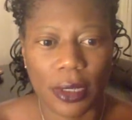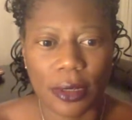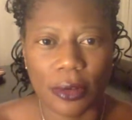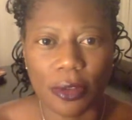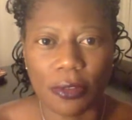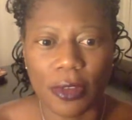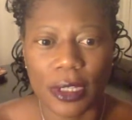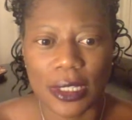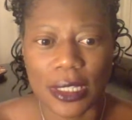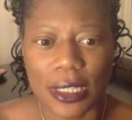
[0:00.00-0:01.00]
I don't know if you
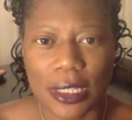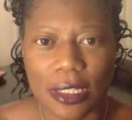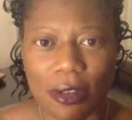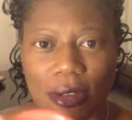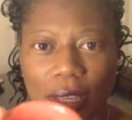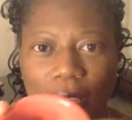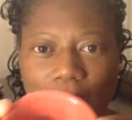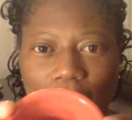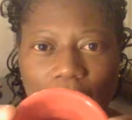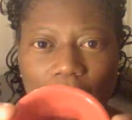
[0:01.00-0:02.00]
can see this or not,
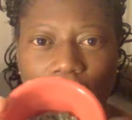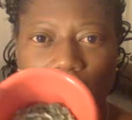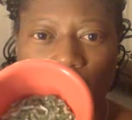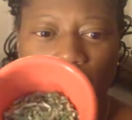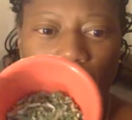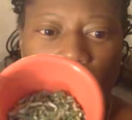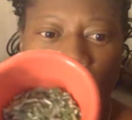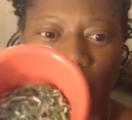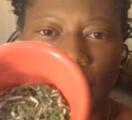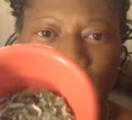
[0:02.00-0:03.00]

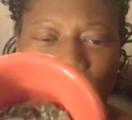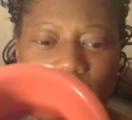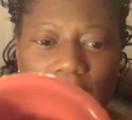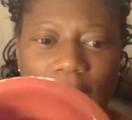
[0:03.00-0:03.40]
but